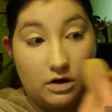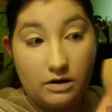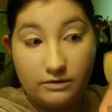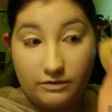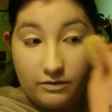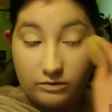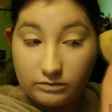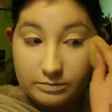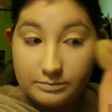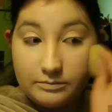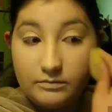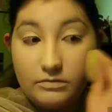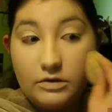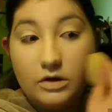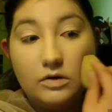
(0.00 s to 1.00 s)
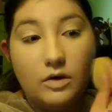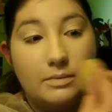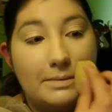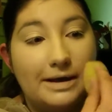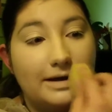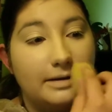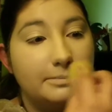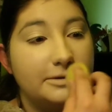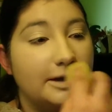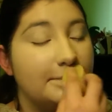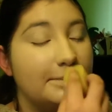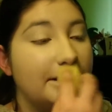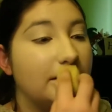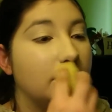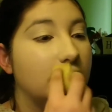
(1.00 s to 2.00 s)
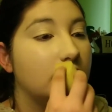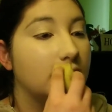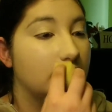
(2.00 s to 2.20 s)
off on makeup shopping.